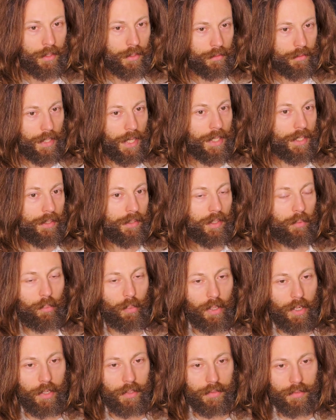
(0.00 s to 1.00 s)
taken
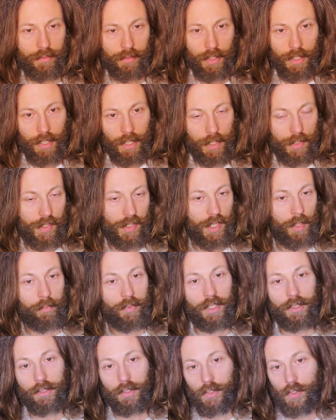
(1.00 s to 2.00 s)
apart, and
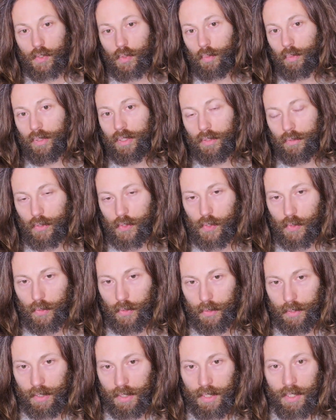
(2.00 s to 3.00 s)
something that is to be
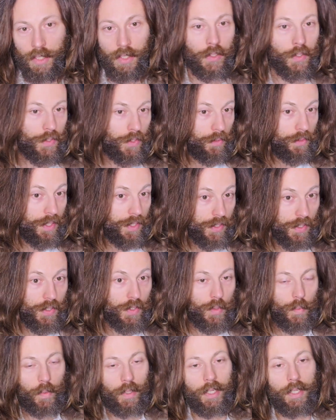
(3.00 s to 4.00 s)
understood. So this
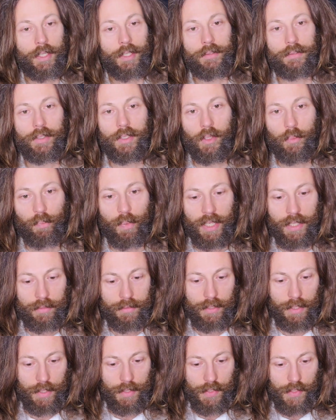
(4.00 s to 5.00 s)
is why their
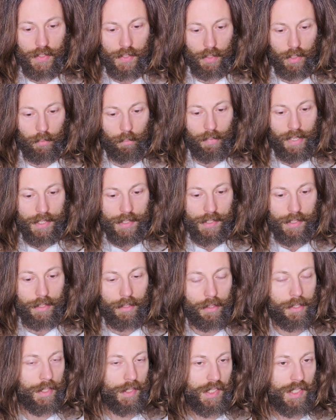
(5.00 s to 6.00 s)
paintings are
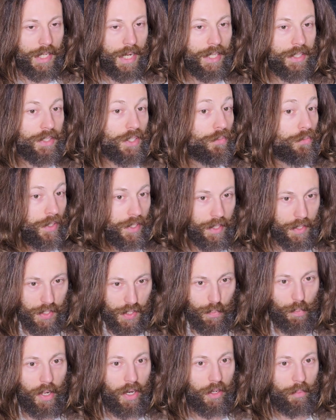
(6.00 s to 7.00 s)
basically a scientific
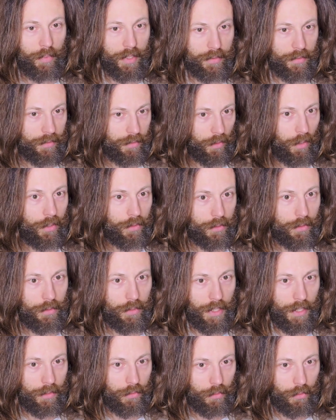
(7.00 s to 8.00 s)
experiment
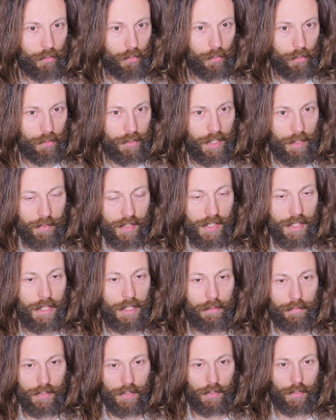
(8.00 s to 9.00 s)
into
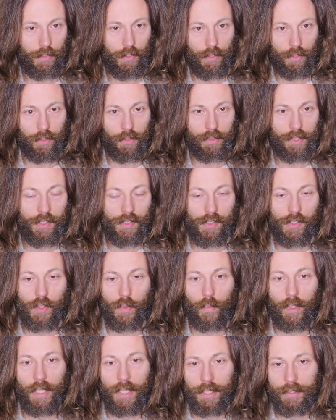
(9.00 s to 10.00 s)
themselves. So this
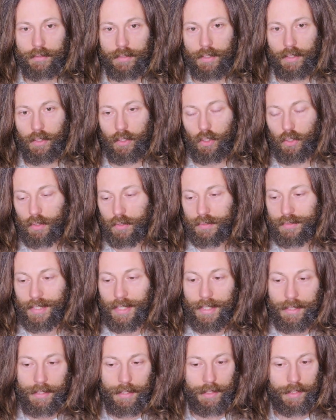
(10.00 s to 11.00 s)
is why they are
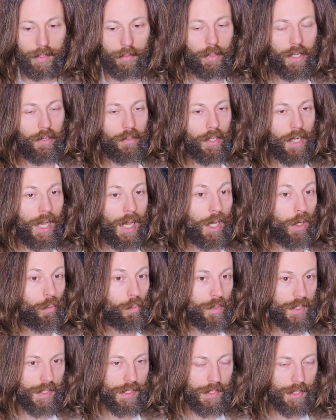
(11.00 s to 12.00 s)
thinking about how
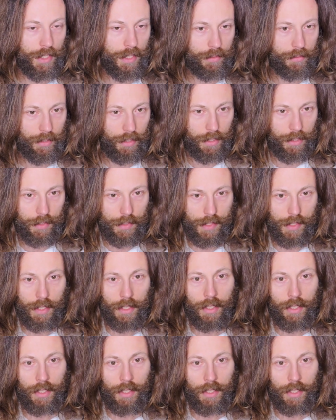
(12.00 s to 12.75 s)
we see things,